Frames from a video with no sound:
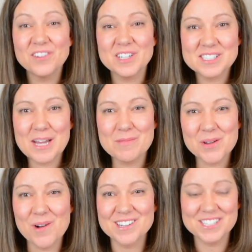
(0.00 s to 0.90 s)
first step that
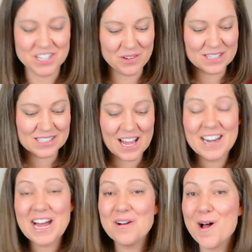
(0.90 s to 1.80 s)
you want to do is
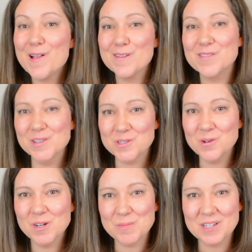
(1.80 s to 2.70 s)
cut out all of those
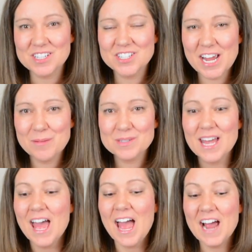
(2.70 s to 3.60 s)
ornament shapes
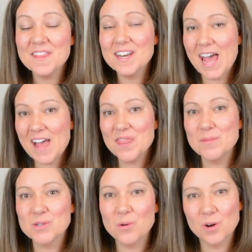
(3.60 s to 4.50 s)
and then add
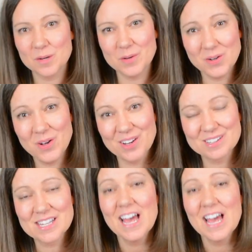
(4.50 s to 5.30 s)
them to ornament hooks.